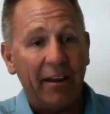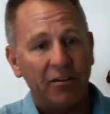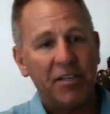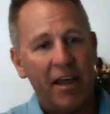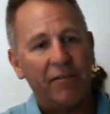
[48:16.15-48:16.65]
You
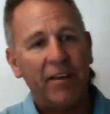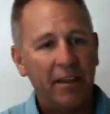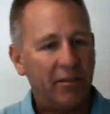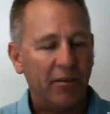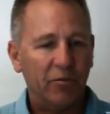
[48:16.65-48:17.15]
just have to
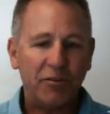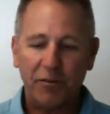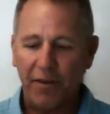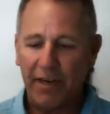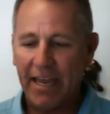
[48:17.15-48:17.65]
get the
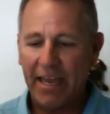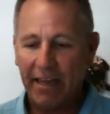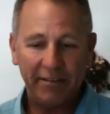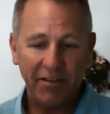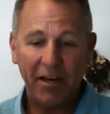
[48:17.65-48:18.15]
retrofit kit.
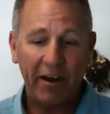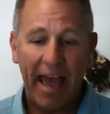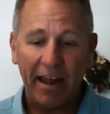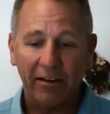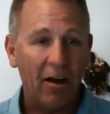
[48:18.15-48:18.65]
It's in our
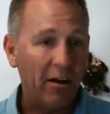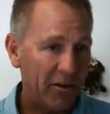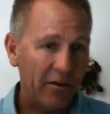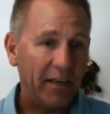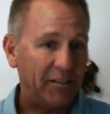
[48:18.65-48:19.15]
catalog.
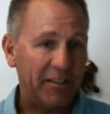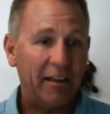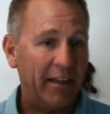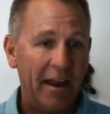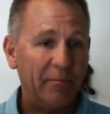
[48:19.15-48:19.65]
You guys
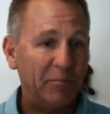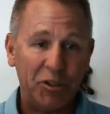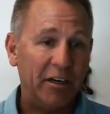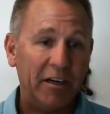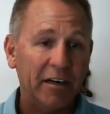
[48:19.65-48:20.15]
sell it, I'm
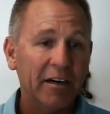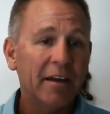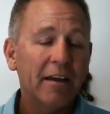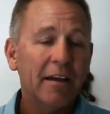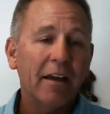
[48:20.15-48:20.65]
sure.
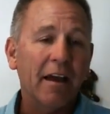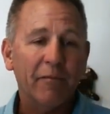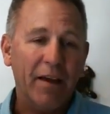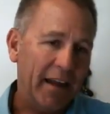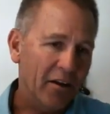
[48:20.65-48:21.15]
In
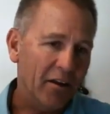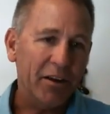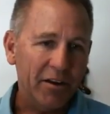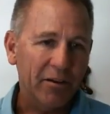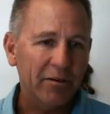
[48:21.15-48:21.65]
fact, I know you
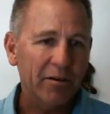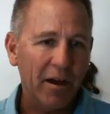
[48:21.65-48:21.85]
do.